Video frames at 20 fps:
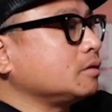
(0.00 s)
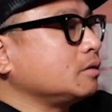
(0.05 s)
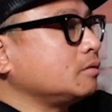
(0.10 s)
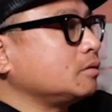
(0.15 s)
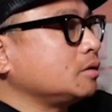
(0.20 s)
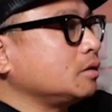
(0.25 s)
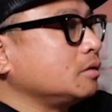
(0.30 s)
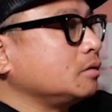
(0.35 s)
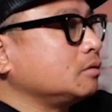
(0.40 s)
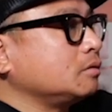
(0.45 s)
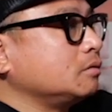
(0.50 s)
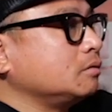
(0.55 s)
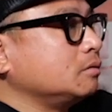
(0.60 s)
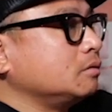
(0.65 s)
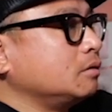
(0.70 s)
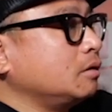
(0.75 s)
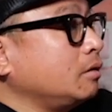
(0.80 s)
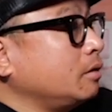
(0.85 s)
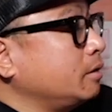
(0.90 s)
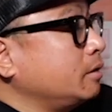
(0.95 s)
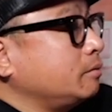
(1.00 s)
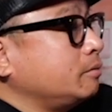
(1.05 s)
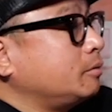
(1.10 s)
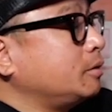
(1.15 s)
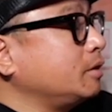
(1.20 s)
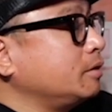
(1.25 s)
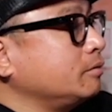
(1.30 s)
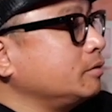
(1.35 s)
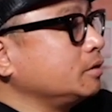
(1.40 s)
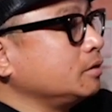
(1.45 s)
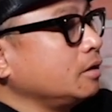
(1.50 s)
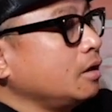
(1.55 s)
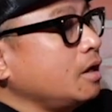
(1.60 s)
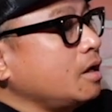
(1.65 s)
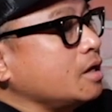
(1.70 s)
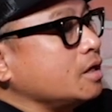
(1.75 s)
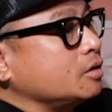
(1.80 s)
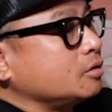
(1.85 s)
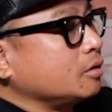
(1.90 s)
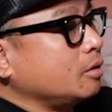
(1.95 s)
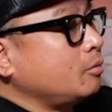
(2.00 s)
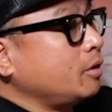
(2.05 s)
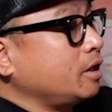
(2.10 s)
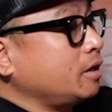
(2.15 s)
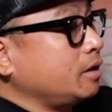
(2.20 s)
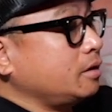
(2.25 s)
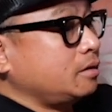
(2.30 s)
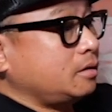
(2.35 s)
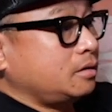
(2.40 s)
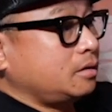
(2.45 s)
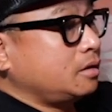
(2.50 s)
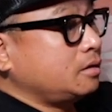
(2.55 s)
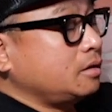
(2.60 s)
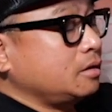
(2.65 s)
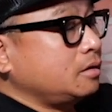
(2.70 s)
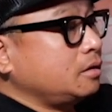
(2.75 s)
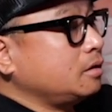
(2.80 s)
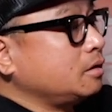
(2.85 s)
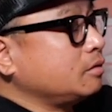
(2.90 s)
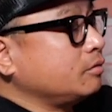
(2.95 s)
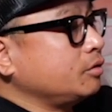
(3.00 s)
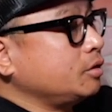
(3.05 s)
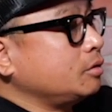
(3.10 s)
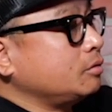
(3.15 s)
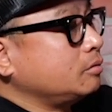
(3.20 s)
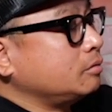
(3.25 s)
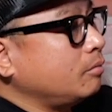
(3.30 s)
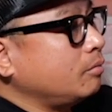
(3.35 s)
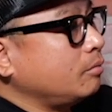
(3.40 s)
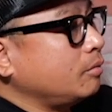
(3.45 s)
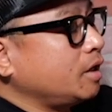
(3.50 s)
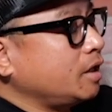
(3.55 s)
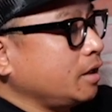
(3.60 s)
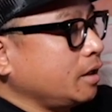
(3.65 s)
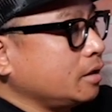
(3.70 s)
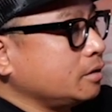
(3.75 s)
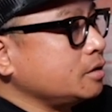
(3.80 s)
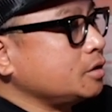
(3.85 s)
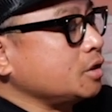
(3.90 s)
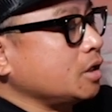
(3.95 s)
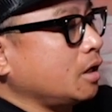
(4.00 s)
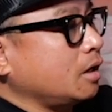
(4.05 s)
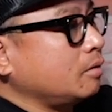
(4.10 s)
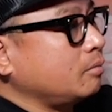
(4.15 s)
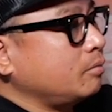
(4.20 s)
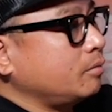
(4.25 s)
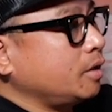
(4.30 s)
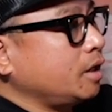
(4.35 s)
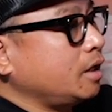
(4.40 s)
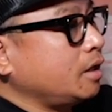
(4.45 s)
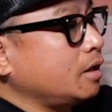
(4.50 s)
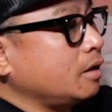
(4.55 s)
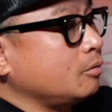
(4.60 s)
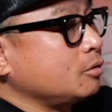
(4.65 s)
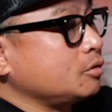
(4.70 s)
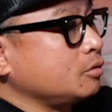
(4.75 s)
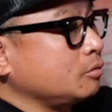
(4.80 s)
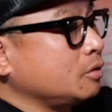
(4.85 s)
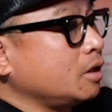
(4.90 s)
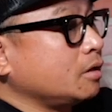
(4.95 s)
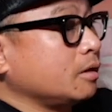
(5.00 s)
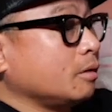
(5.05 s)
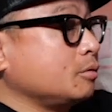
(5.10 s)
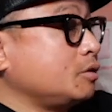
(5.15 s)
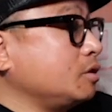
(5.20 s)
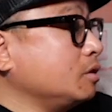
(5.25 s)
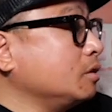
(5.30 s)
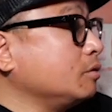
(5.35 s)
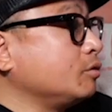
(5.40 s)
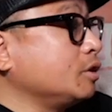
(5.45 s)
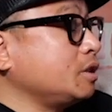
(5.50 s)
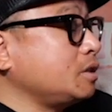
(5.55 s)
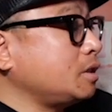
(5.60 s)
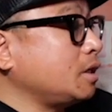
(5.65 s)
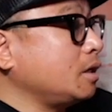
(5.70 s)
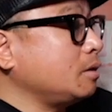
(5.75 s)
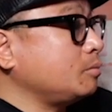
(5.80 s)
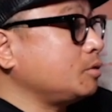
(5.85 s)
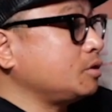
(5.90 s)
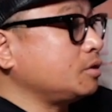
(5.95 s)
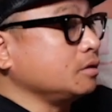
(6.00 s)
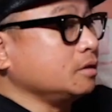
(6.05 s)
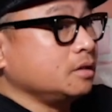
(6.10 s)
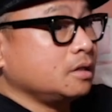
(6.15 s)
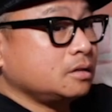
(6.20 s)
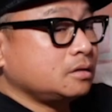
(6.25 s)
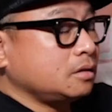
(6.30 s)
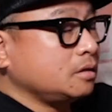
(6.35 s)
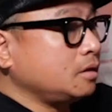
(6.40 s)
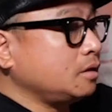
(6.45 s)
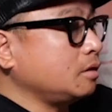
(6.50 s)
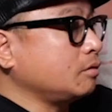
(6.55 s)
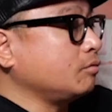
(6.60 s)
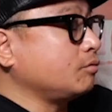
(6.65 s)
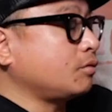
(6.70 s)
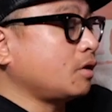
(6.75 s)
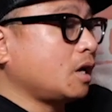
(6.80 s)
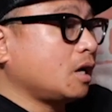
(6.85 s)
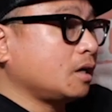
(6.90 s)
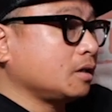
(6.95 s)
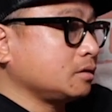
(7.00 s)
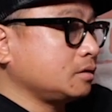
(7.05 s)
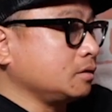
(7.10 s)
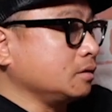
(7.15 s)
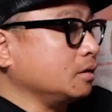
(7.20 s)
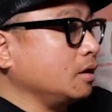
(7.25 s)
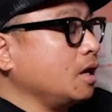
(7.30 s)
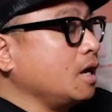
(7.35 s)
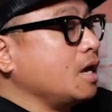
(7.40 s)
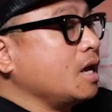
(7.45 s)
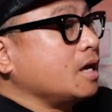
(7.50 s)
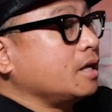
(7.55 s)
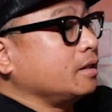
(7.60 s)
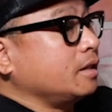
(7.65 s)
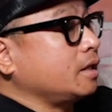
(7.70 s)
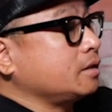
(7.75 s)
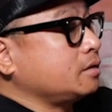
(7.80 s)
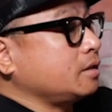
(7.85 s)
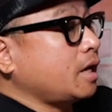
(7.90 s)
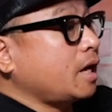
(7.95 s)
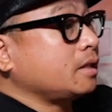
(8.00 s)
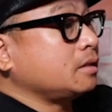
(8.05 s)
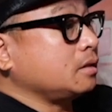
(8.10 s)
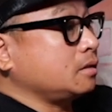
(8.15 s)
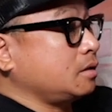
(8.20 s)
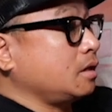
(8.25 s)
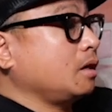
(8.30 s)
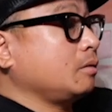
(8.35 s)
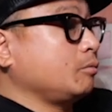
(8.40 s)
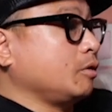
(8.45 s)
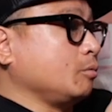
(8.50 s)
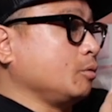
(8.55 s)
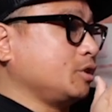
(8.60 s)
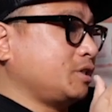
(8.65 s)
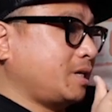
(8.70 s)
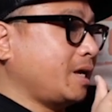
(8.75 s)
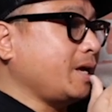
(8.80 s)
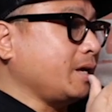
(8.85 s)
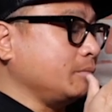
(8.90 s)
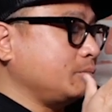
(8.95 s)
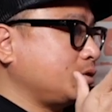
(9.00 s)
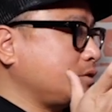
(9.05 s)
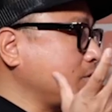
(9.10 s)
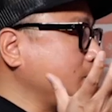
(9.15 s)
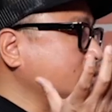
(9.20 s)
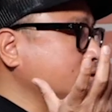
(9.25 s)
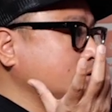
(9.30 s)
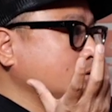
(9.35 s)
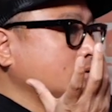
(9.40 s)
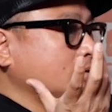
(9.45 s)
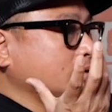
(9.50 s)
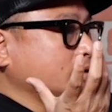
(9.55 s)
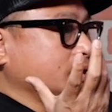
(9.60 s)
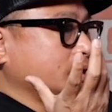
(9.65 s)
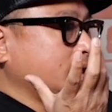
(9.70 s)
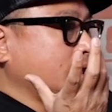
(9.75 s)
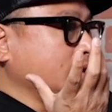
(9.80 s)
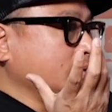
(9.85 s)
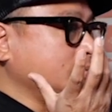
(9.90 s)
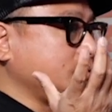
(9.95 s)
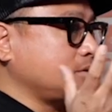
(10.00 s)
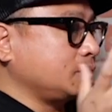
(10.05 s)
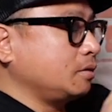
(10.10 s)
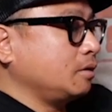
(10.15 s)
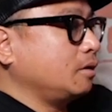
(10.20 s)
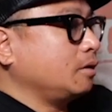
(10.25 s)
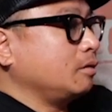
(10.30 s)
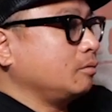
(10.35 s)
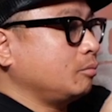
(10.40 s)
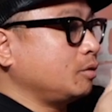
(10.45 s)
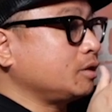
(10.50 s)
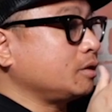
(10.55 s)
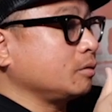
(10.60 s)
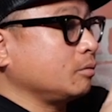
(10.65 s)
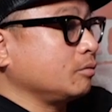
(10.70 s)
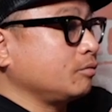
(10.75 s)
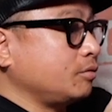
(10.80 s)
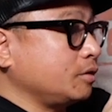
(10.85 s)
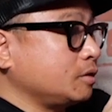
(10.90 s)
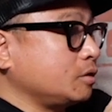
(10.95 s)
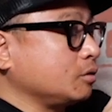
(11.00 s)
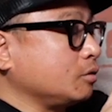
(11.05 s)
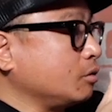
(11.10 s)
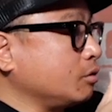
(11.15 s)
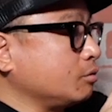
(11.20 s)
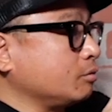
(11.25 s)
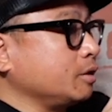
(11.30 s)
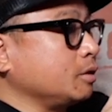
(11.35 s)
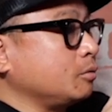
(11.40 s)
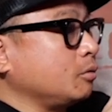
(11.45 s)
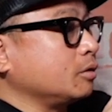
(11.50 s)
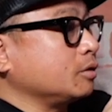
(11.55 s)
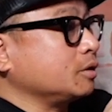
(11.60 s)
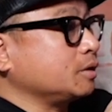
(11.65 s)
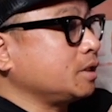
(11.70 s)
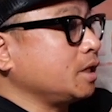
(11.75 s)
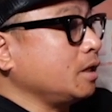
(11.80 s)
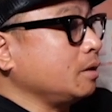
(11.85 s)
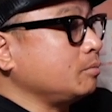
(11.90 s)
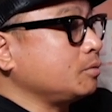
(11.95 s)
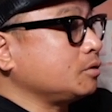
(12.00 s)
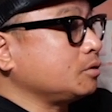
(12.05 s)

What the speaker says: I was like, all right, whatever. So I went, I did the interview. And I got the job, and I was a runner. I was delivering tapes to Disney and Fox, and that's at the time there were tapes. There's no longer tapes, but there were physical three-quarter tapes.